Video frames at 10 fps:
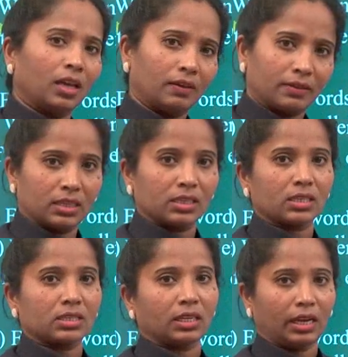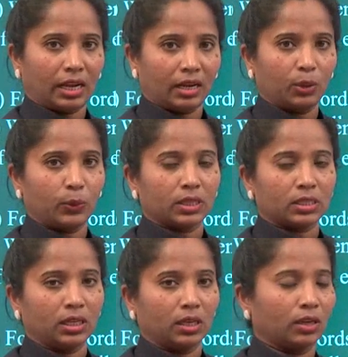even this is teen, ending with
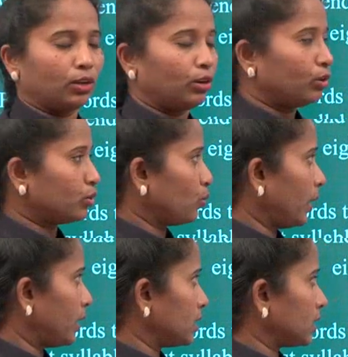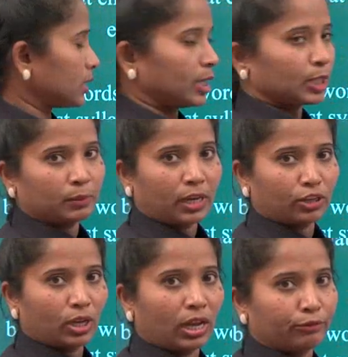teen. So where is the stress mark
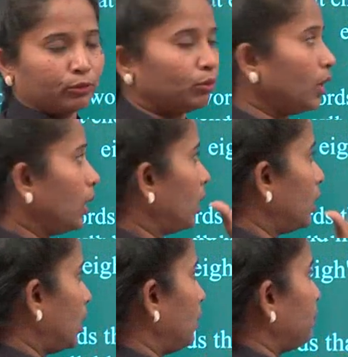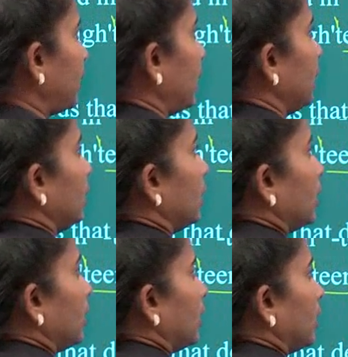you have to apply?
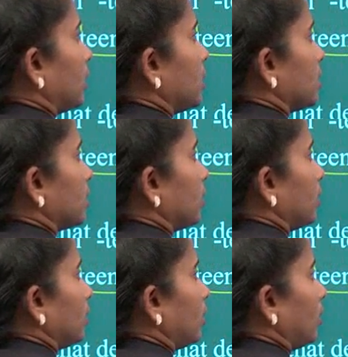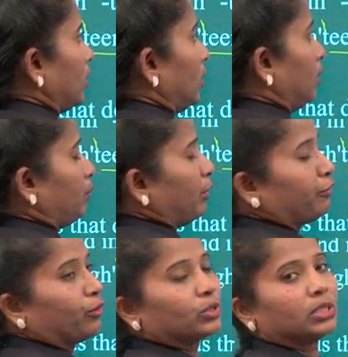It is
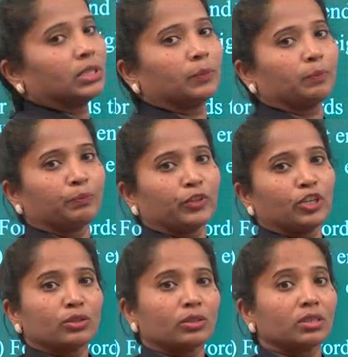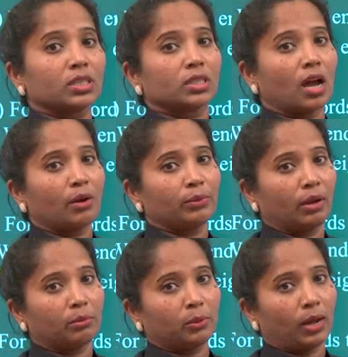before T. So this is how you
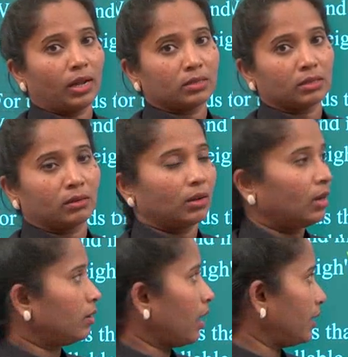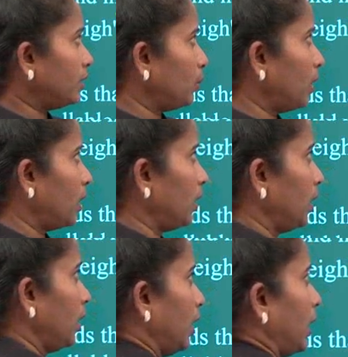have to answer. Write the word
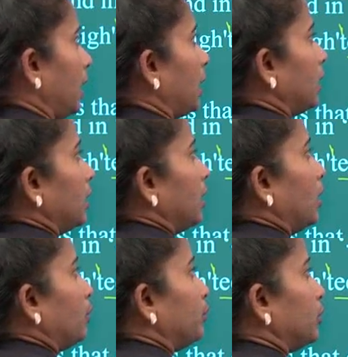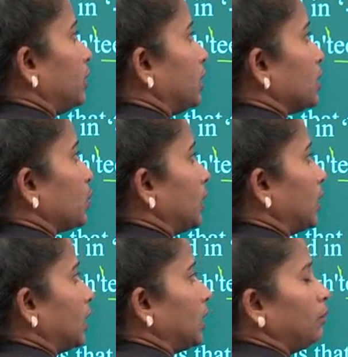and put this
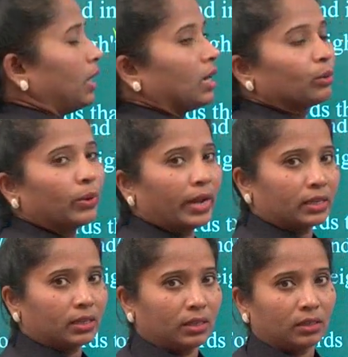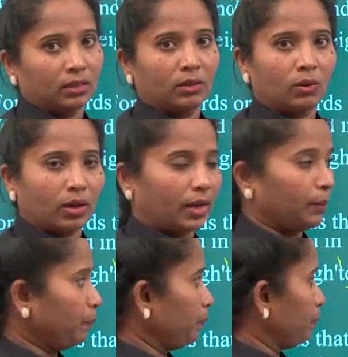vertical bar correctly. Okay,